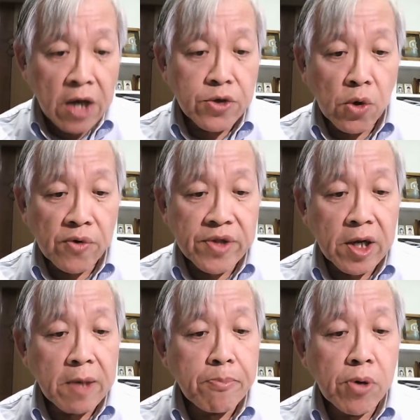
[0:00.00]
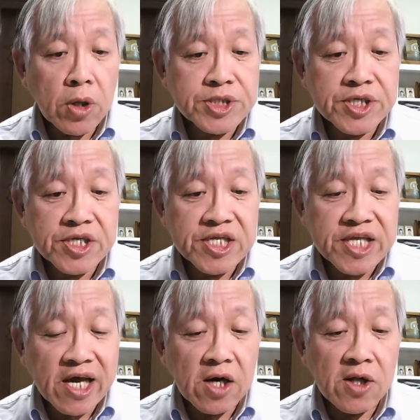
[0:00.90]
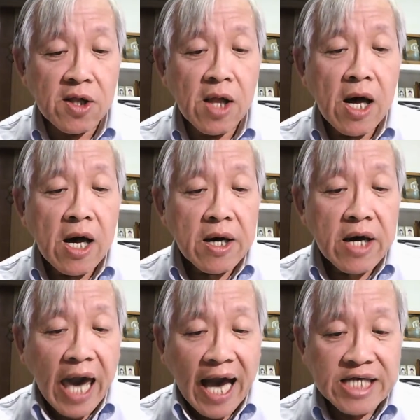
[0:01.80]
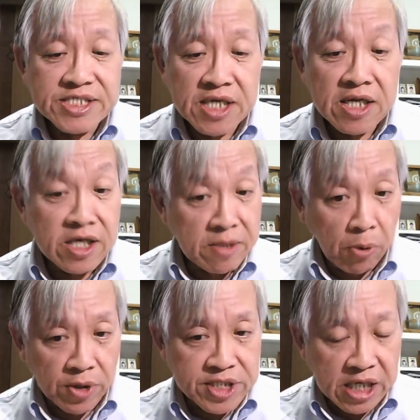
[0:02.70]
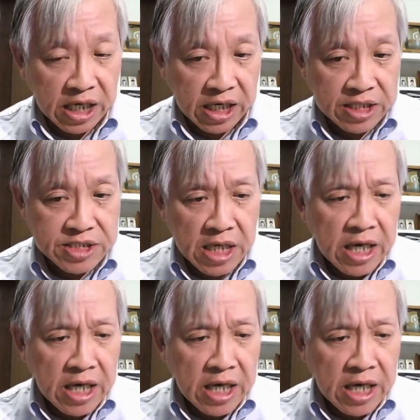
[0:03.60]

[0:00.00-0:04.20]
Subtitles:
nor the prosodical accent in the Portuguese,